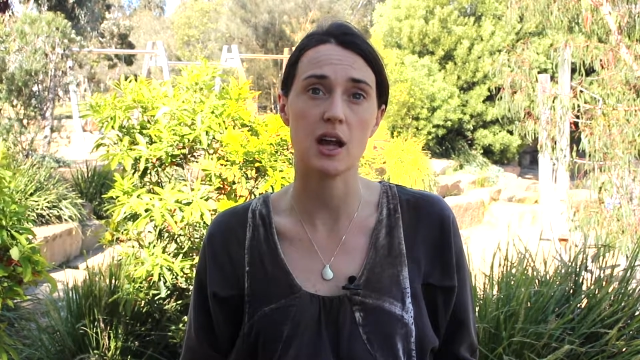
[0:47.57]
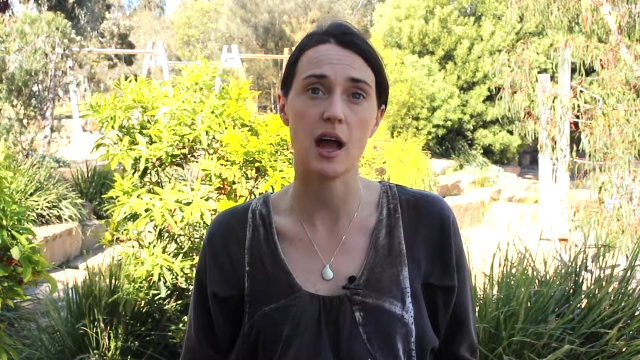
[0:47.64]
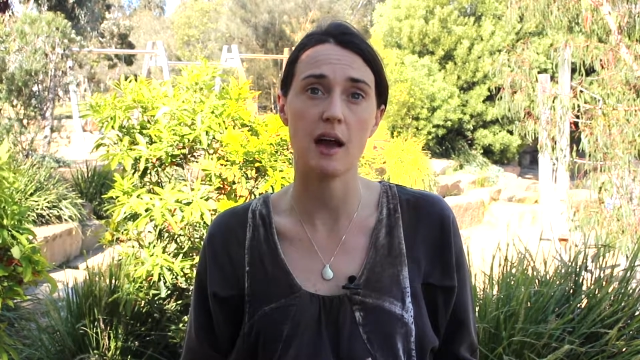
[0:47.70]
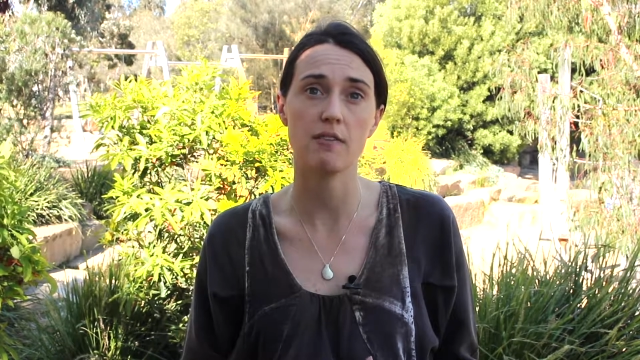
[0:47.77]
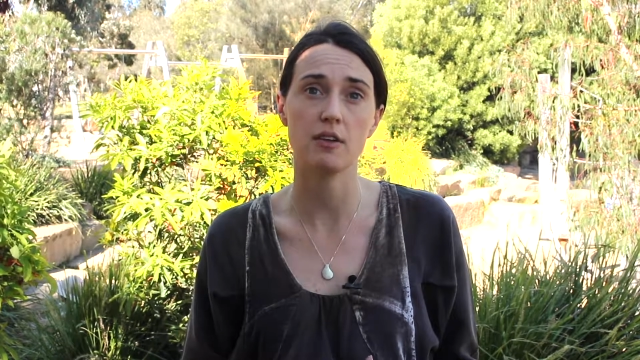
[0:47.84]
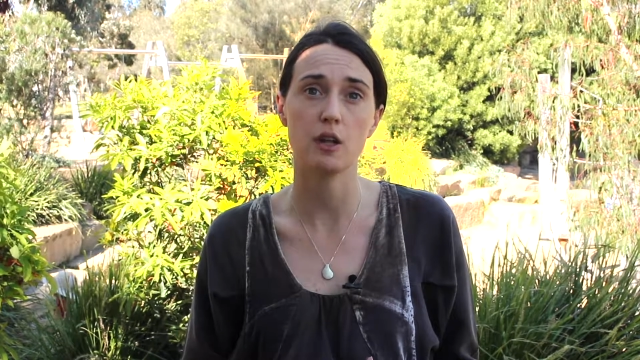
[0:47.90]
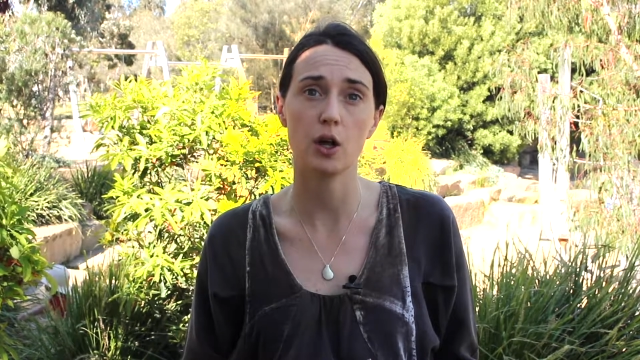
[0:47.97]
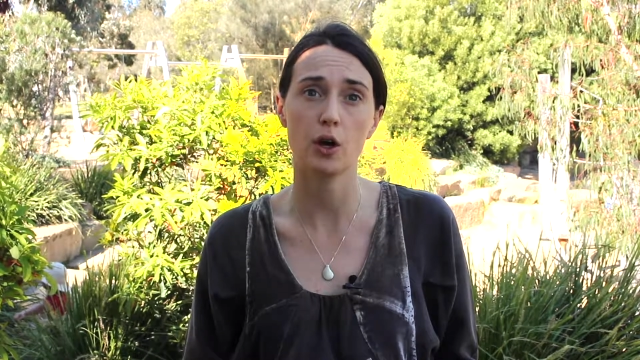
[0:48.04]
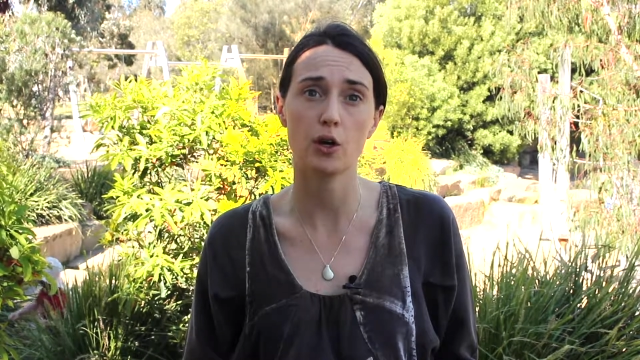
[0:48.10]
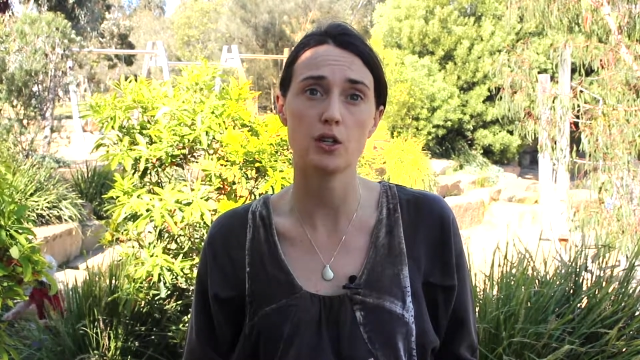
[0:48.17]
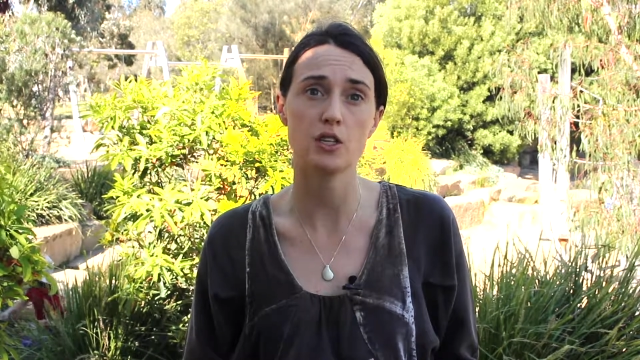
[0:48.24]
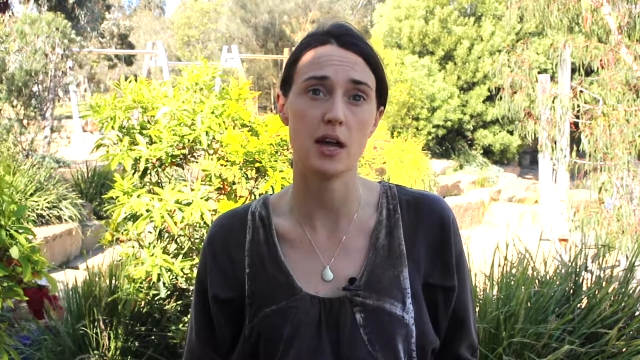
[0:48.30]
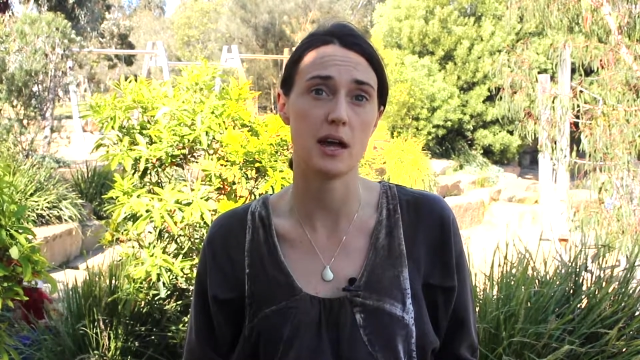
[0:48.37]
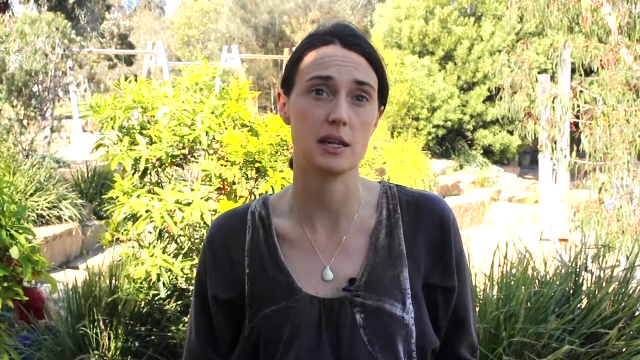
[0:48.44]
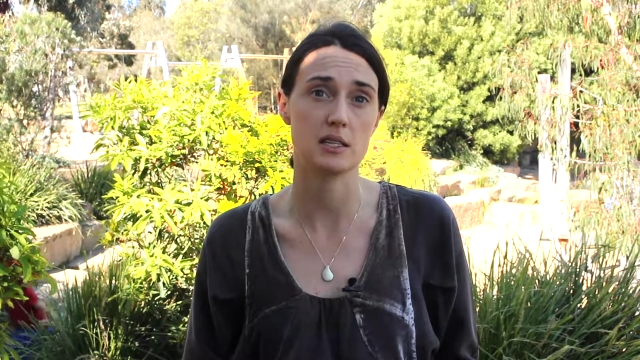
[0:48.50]
have a low
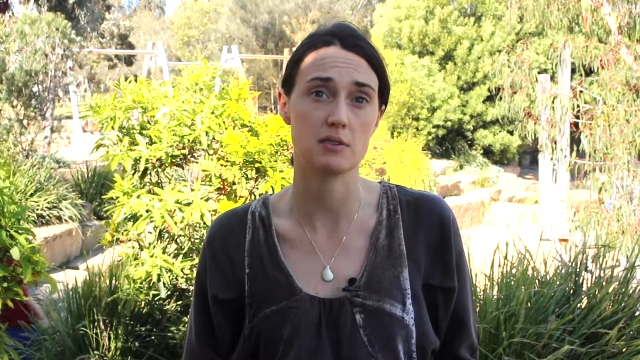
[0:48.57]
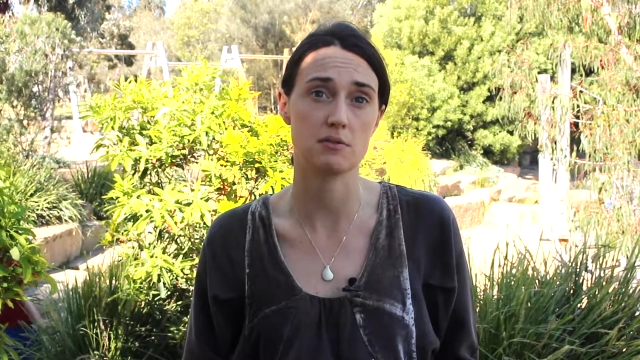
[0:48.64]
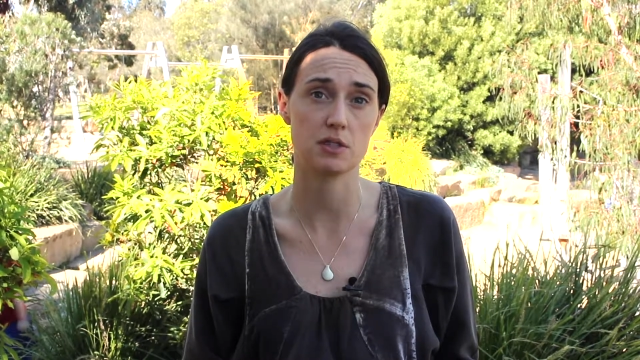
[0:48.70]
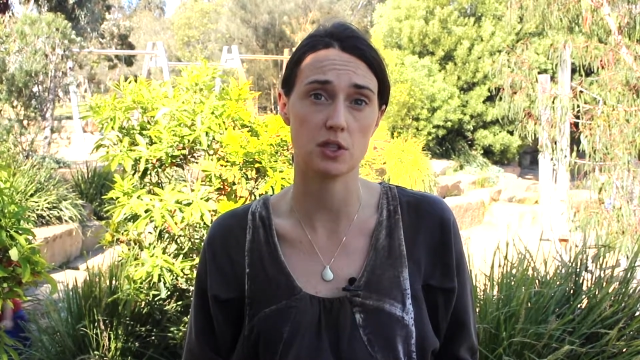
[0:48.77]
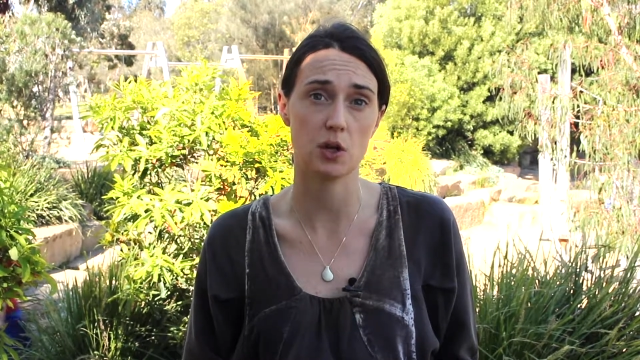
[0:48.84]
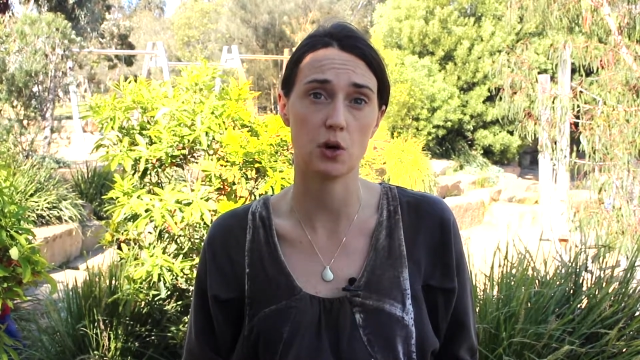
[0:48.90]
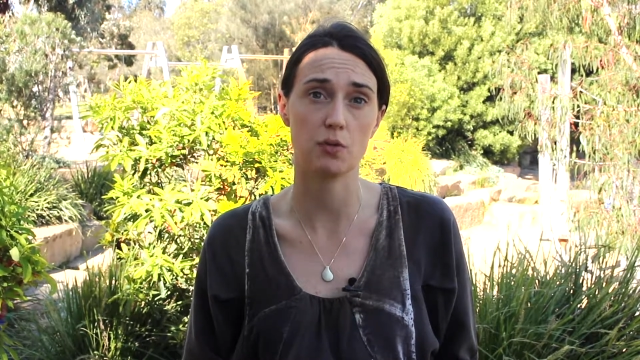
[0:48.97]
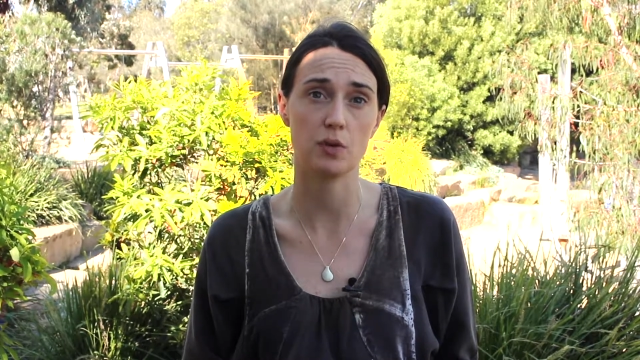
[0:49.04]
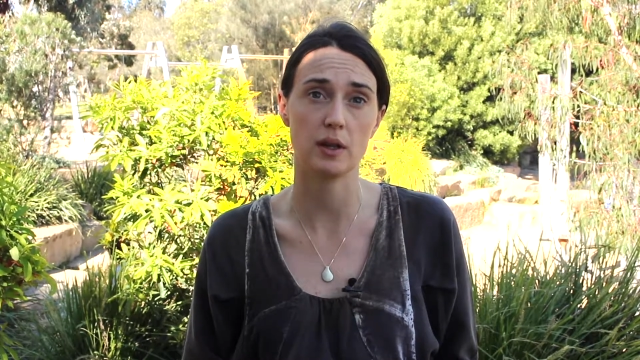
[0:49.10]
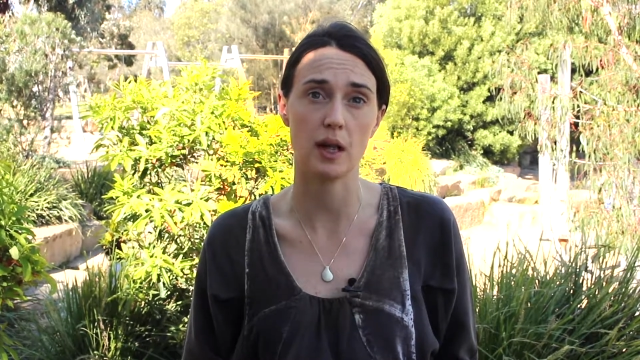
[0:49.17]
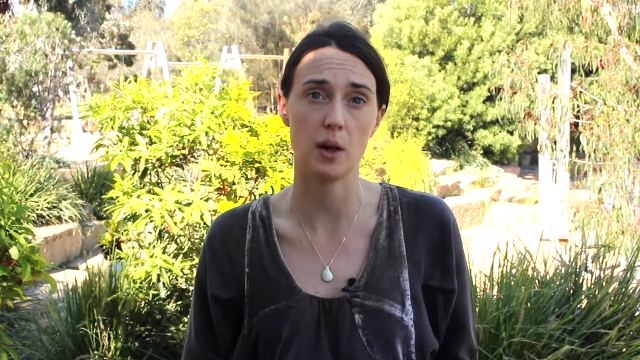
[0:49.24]
chance of resolving